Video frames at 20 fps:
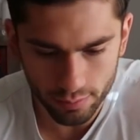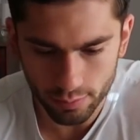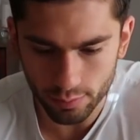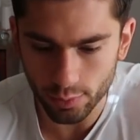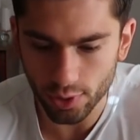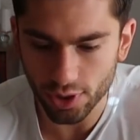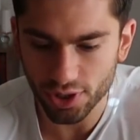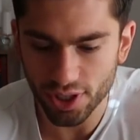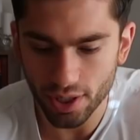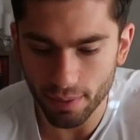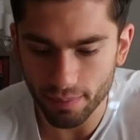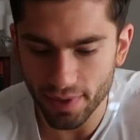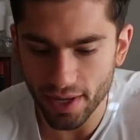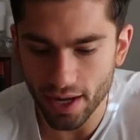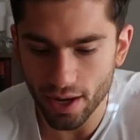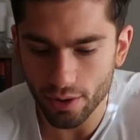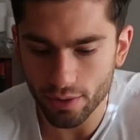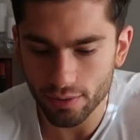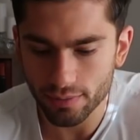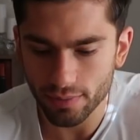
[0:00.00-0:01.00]
wash up
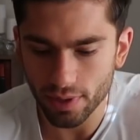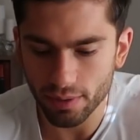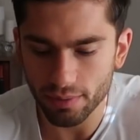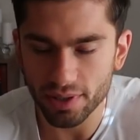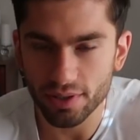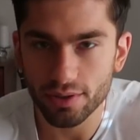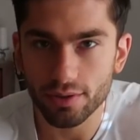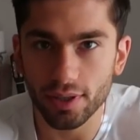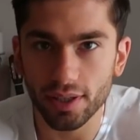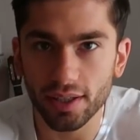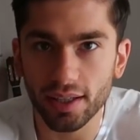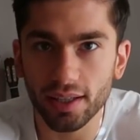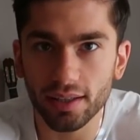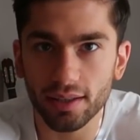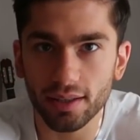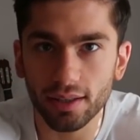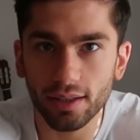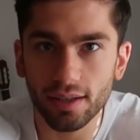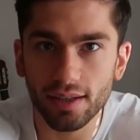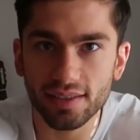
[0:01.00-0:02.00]
now, maybe try and
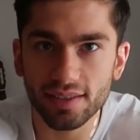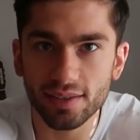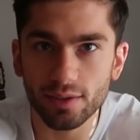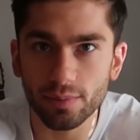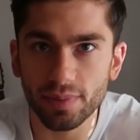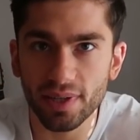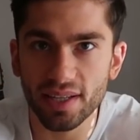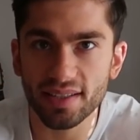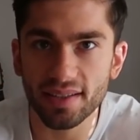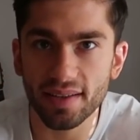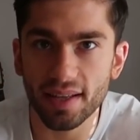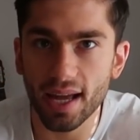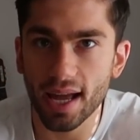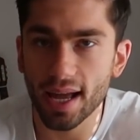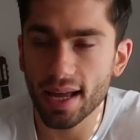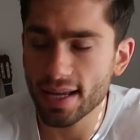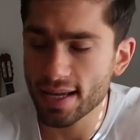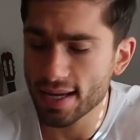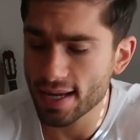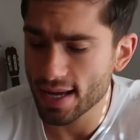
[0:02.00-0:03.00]
get the last little bits of
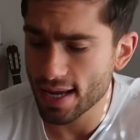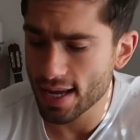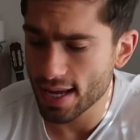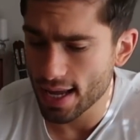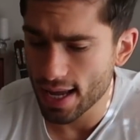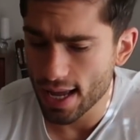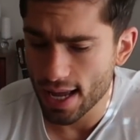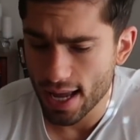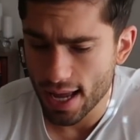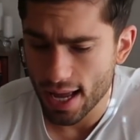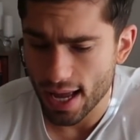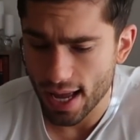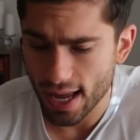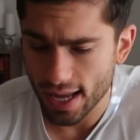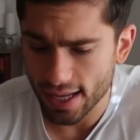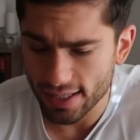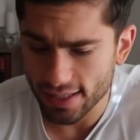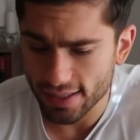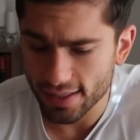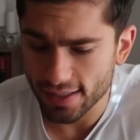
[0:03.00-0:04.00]
that,
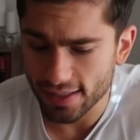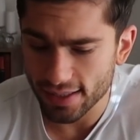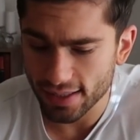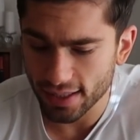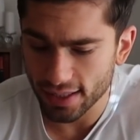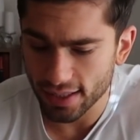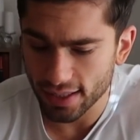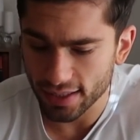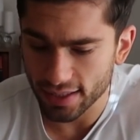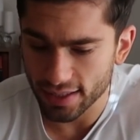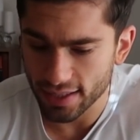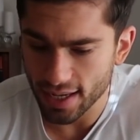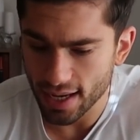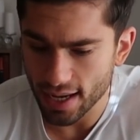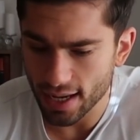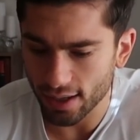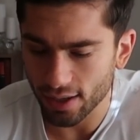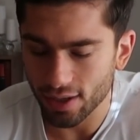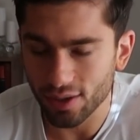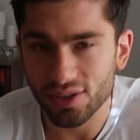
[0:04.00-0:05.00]
and
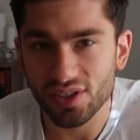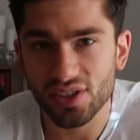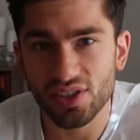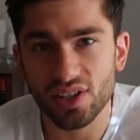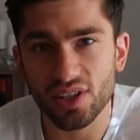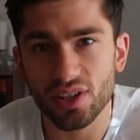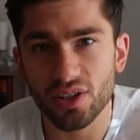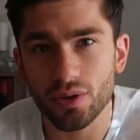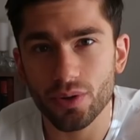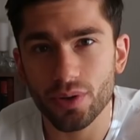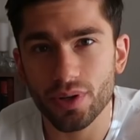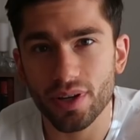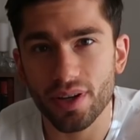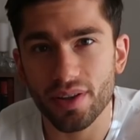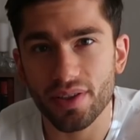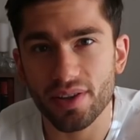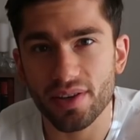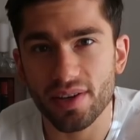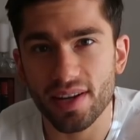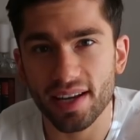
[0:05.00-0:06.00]
yeah, I'll see you
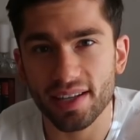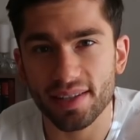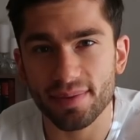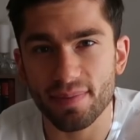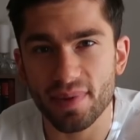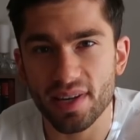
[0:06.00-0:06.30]
at the next